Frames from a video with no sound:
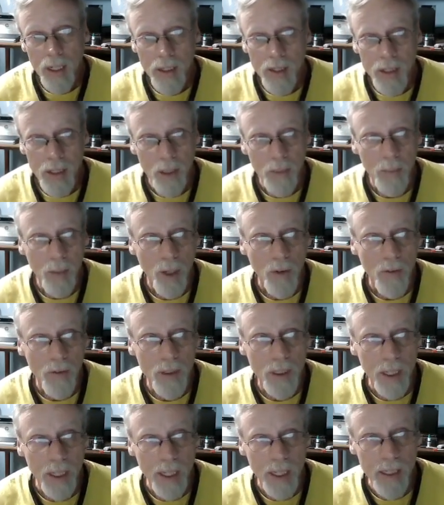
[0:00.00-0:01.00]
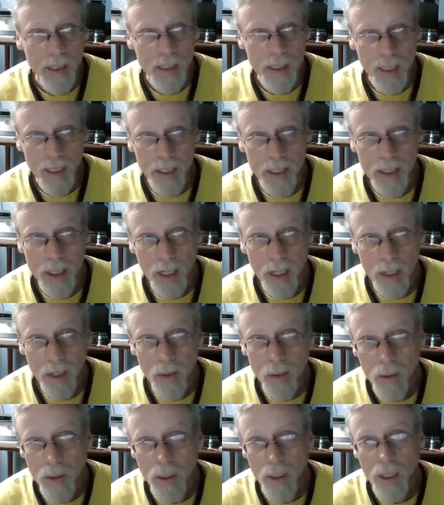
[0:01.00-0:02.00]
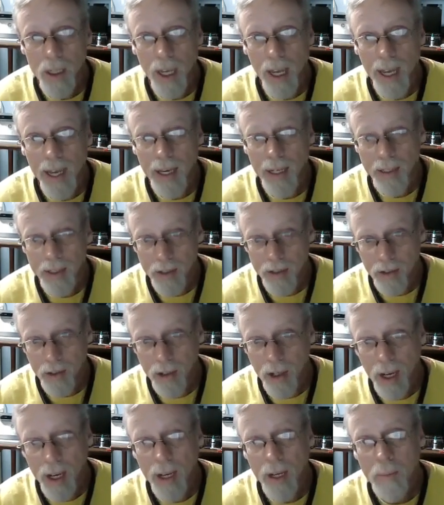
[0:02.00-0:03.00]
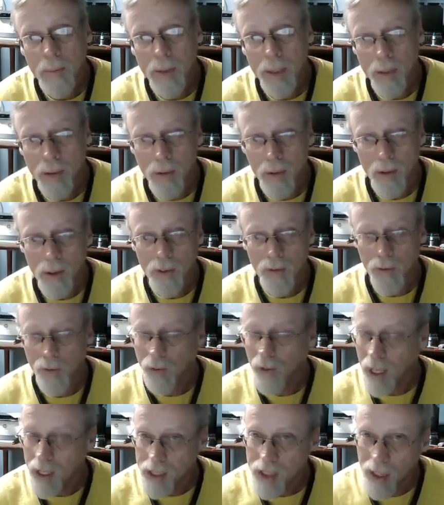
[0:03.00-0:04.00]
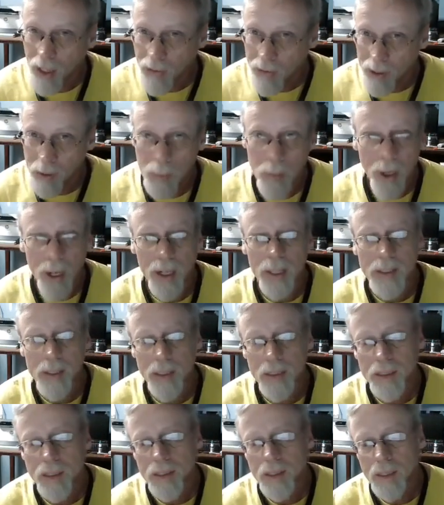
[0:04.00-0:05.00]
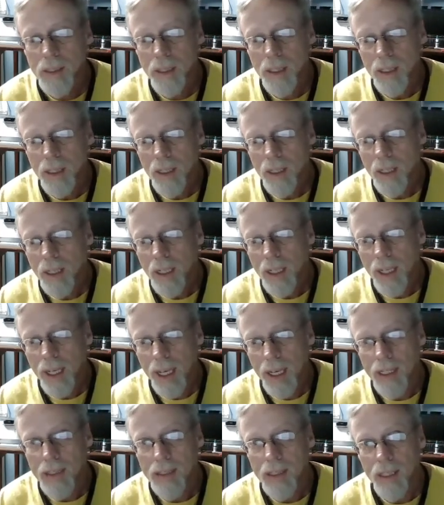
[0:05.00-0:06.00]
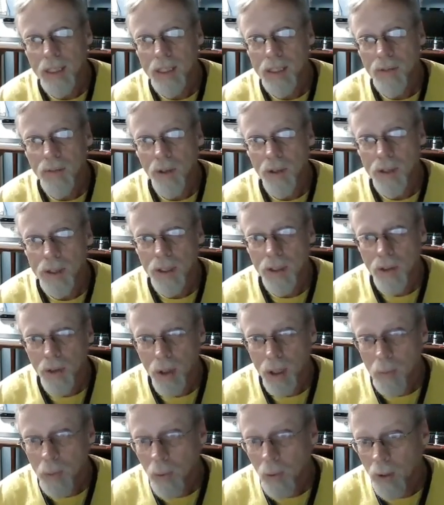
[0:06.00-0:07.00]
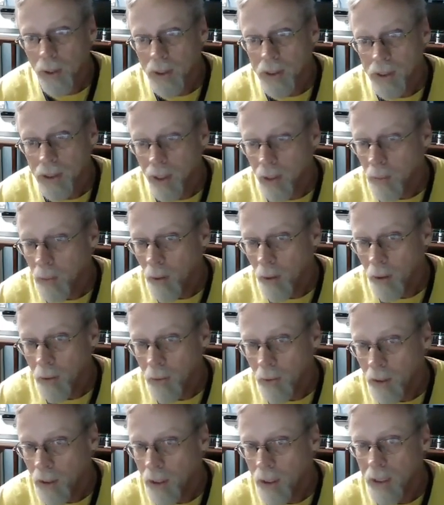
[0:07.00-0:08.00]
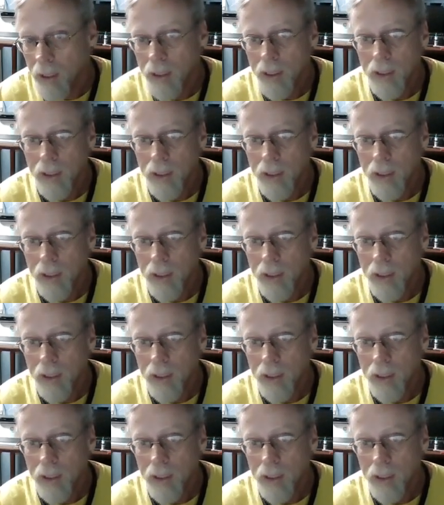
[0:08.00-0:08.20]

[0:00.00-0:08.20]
Jump over to inkstitch.org and grab your fresh off the presses Inkstitch version 3.0.1.